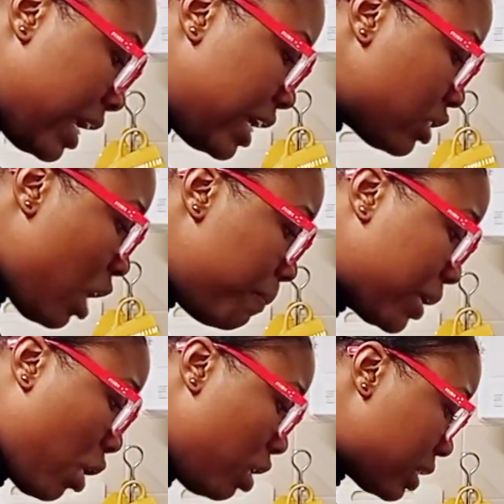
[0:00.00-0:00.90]
it's not
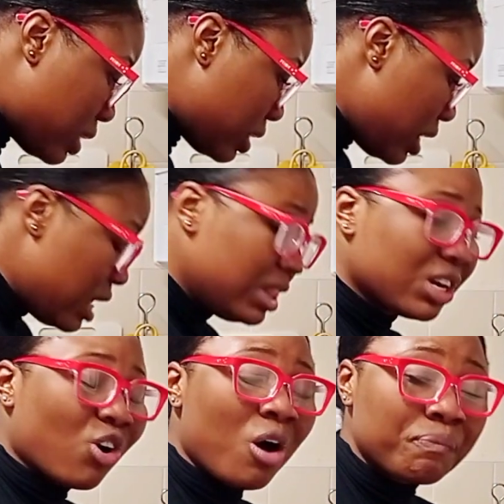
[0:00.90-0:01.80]
because the
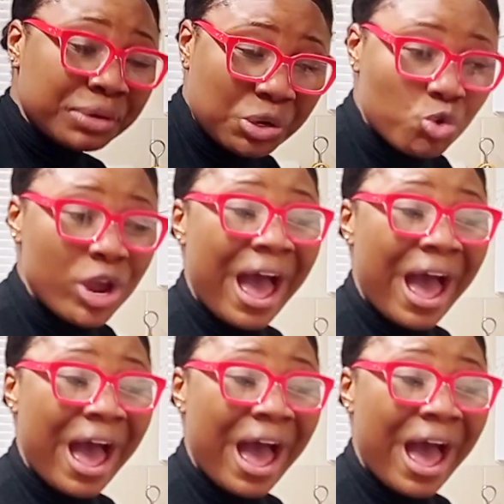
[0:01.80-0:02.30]
company will